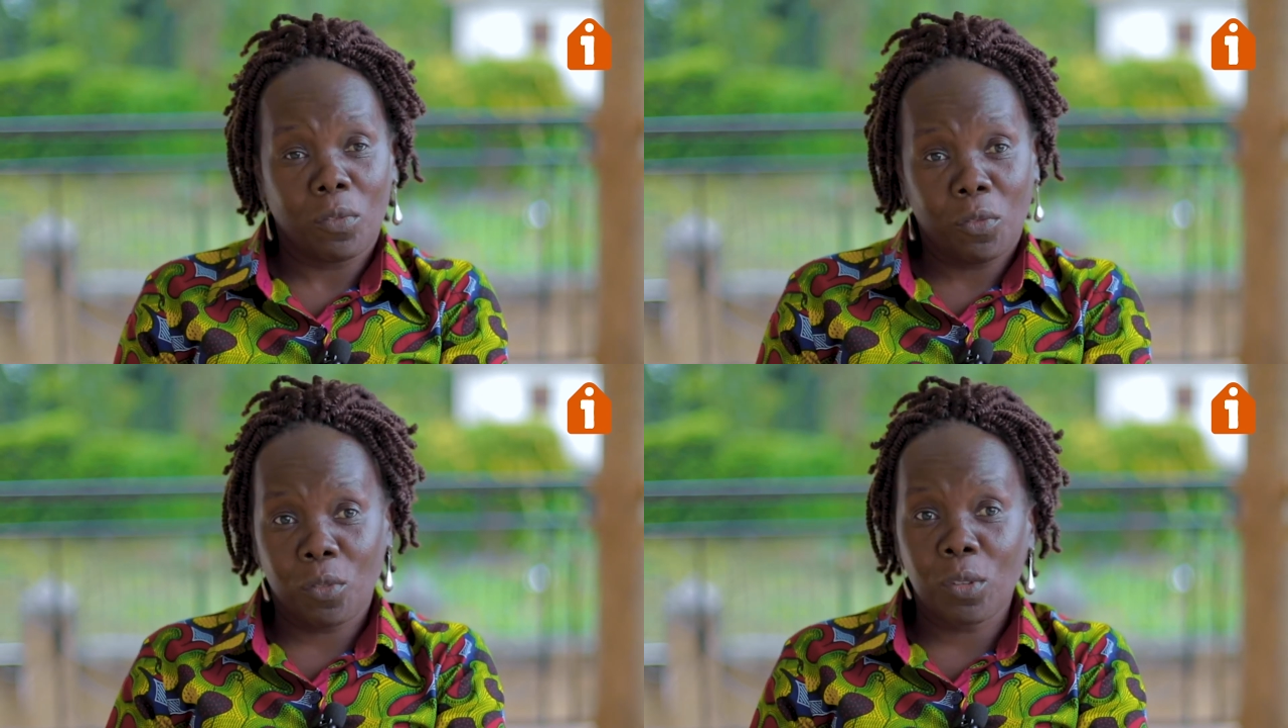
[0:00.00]

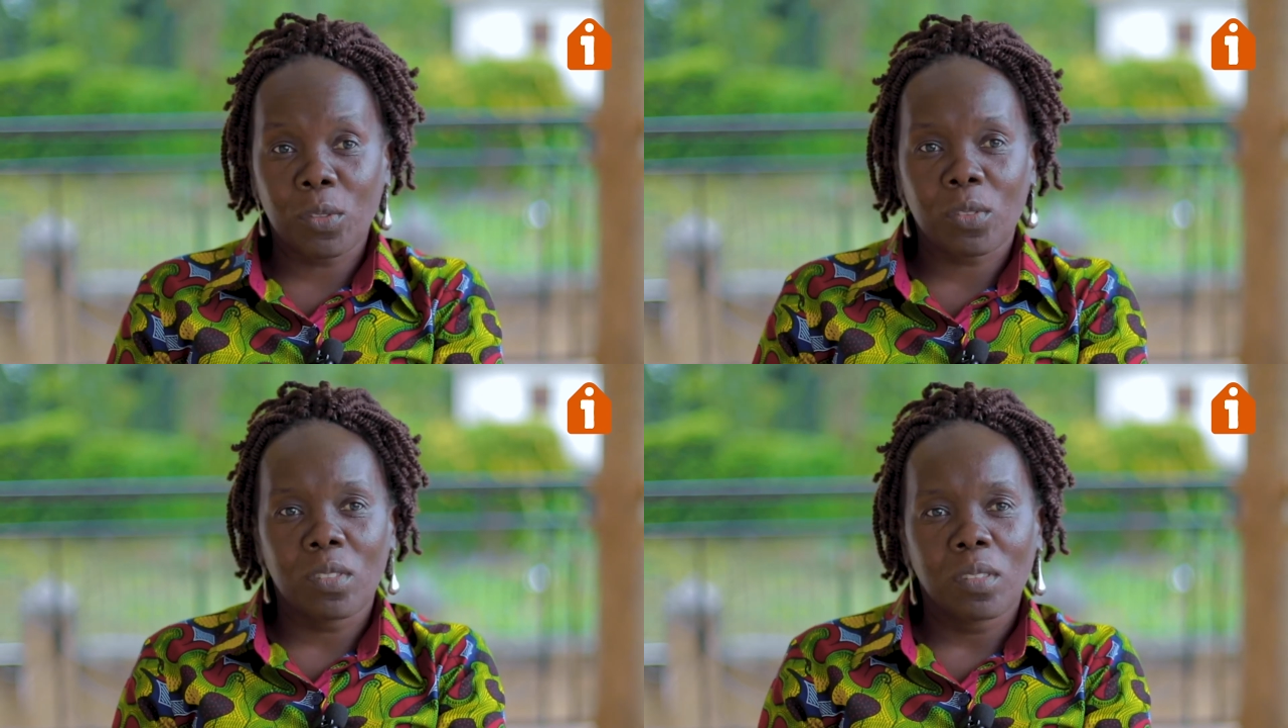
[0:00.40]
of
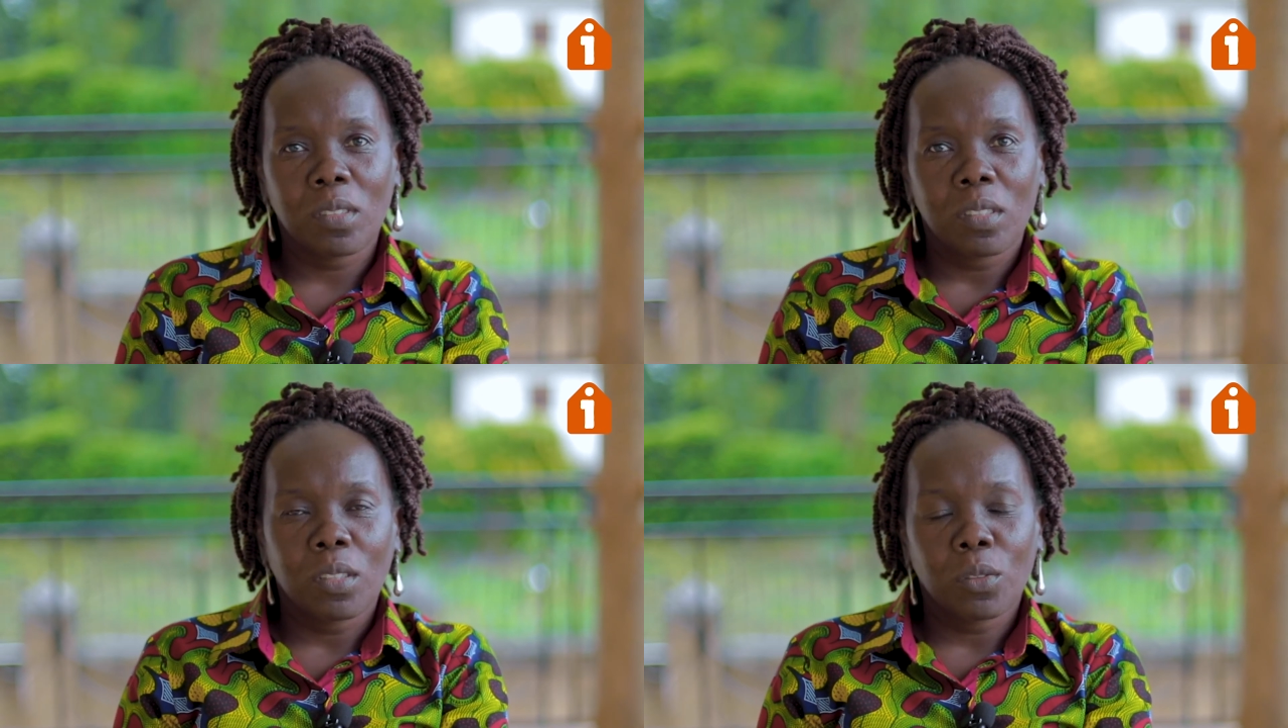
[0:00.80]
course,
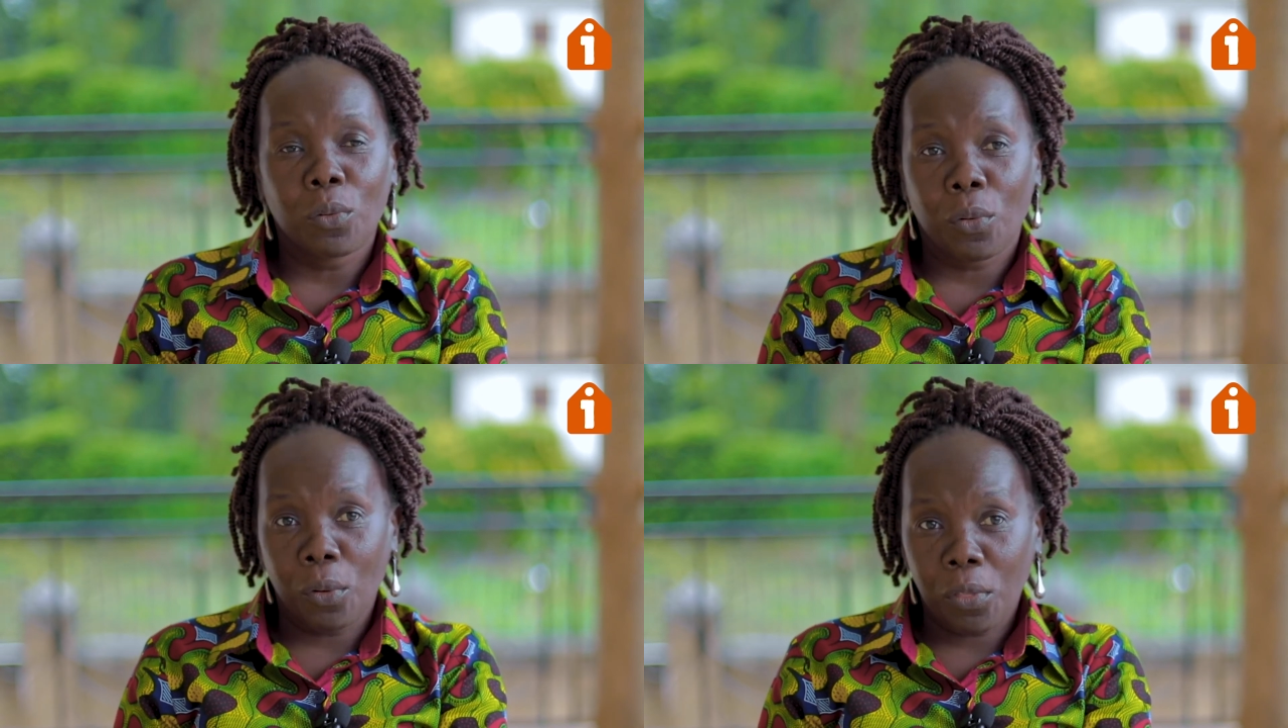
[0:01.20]

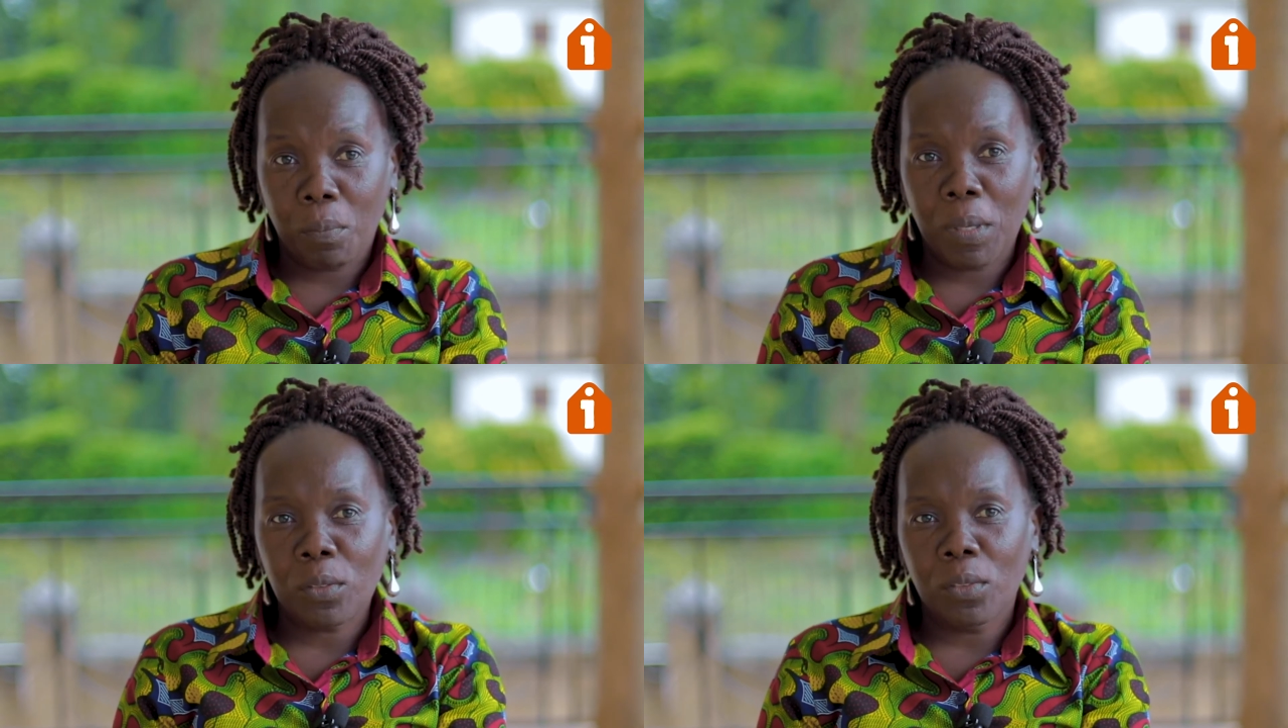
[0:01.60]

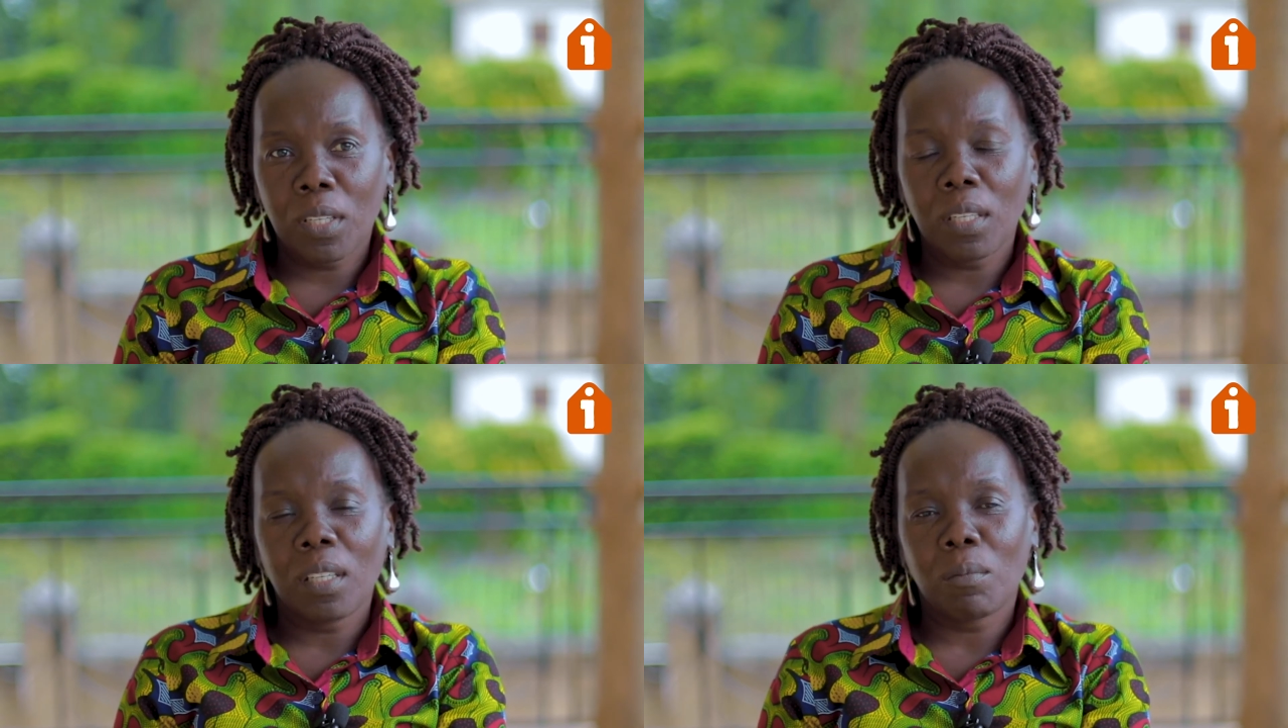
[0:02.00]
growth
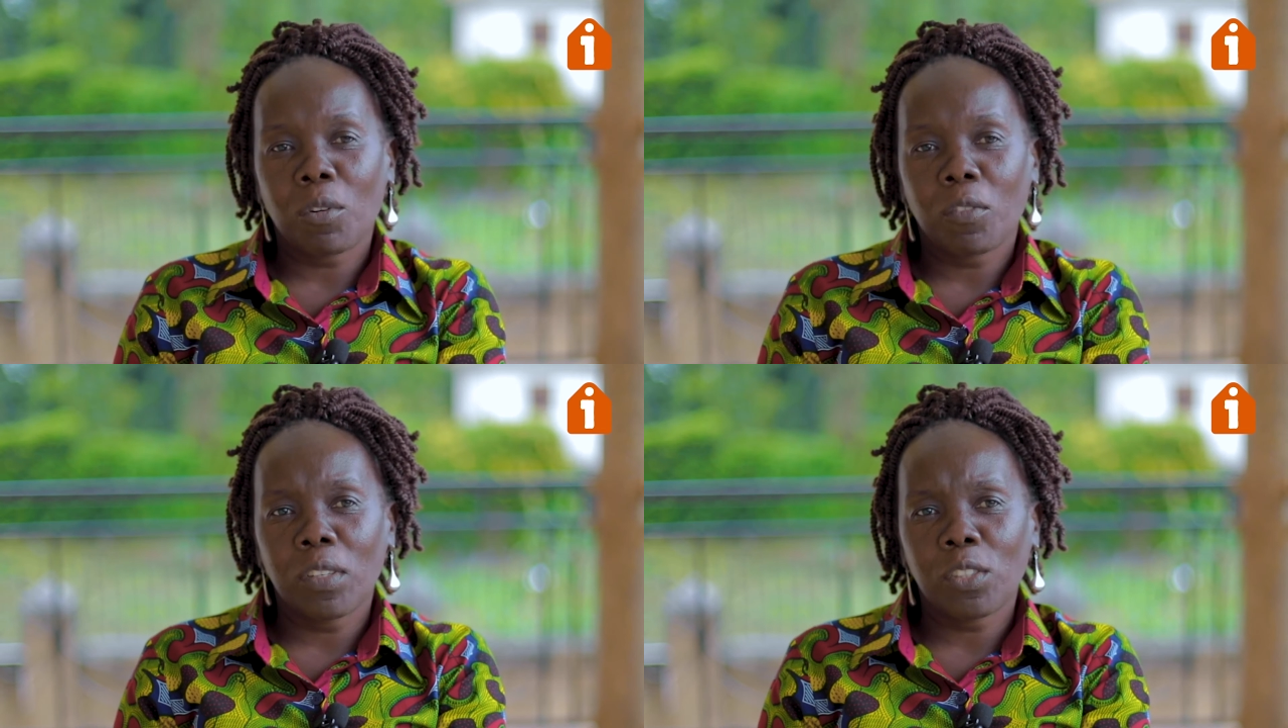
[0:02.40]
personally and
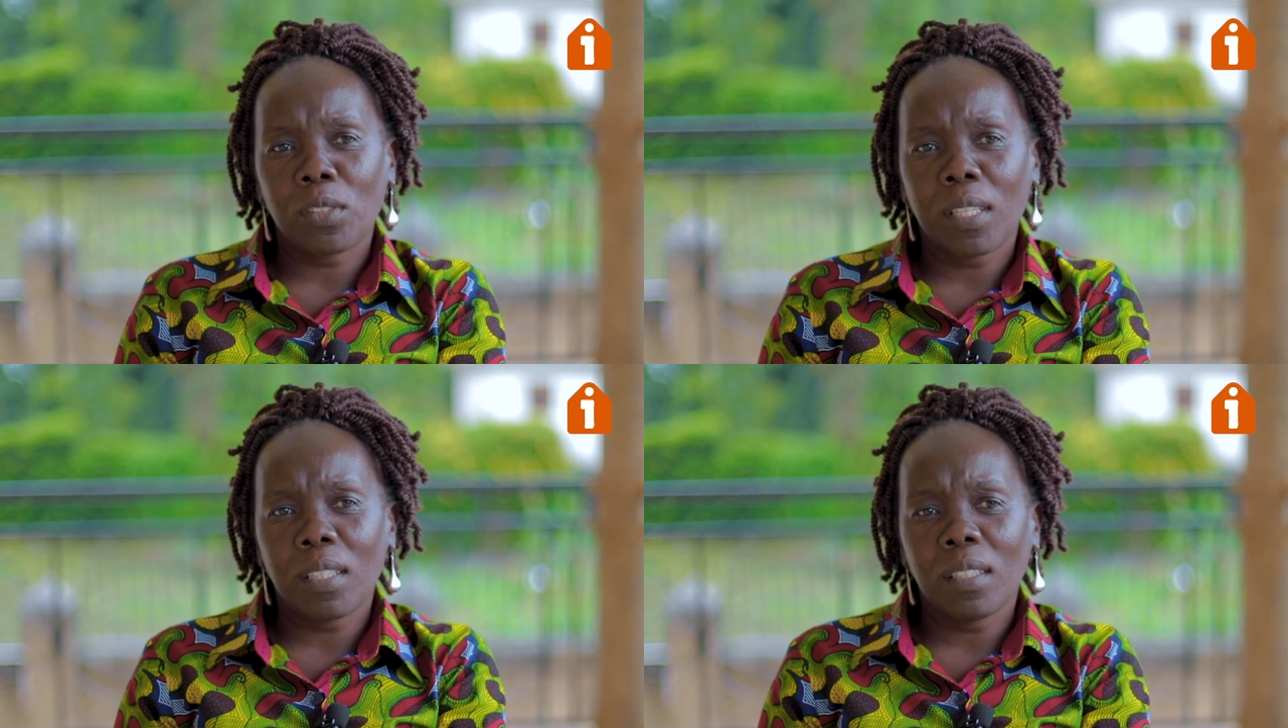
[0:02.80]

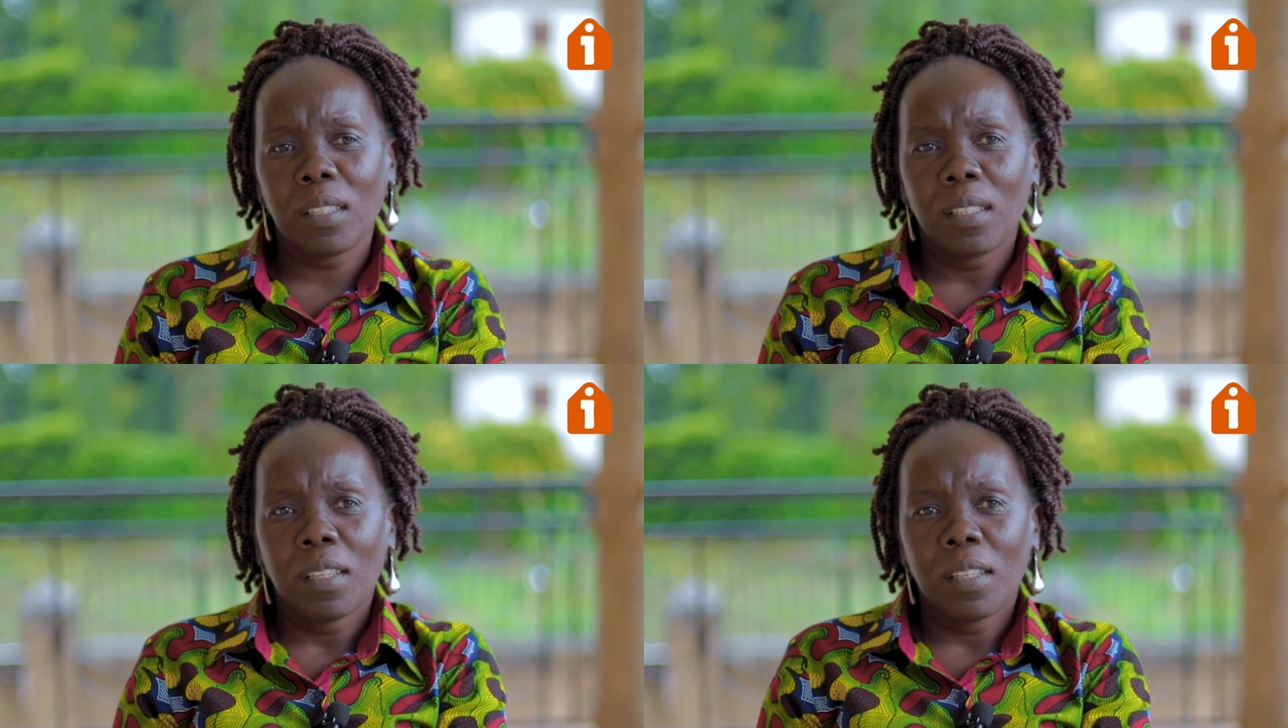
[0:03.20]
professionally.